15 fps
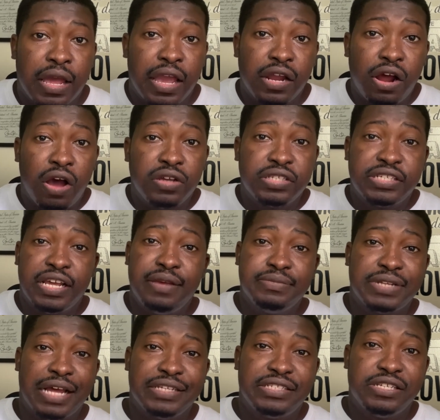It all
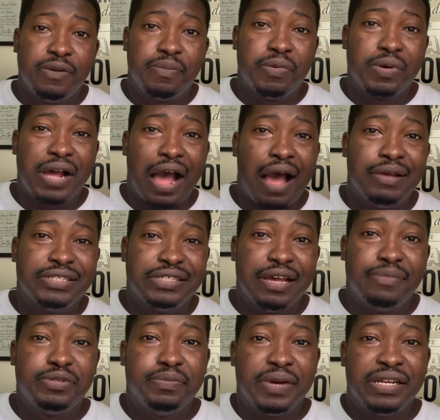seems like simple
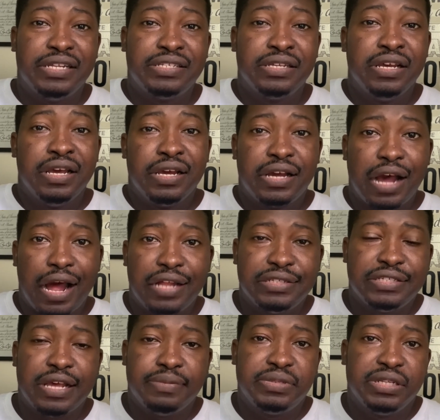concepts, but it's
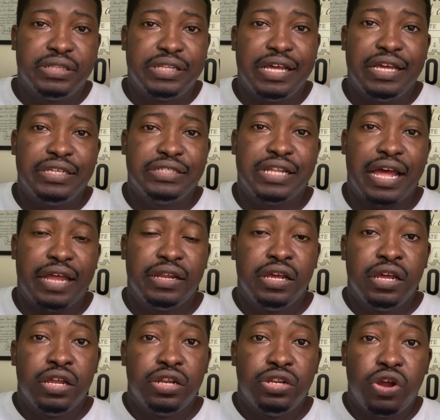concepts and things
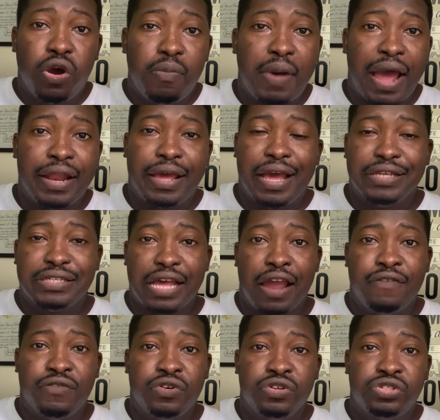that nobody has
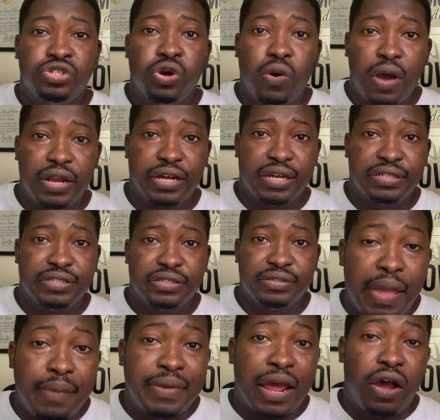ever taught us.
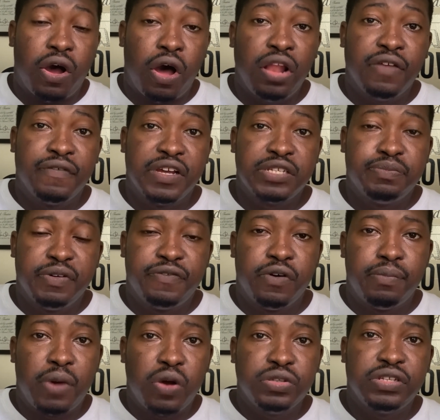Maybe not all of us, but
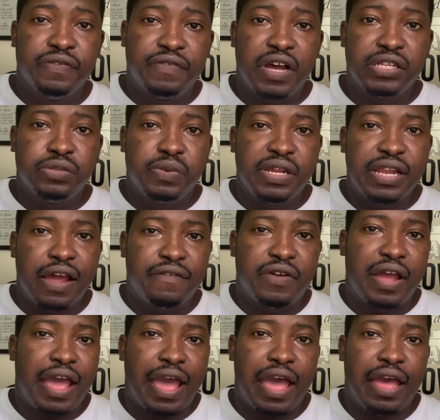for most of us, we
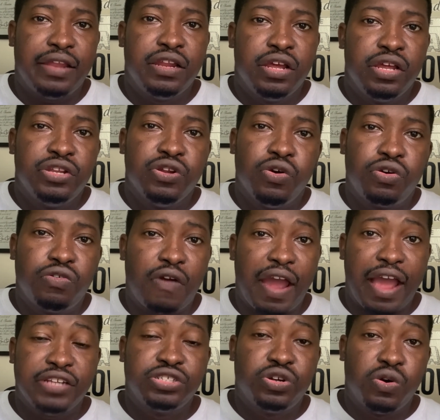never had no crash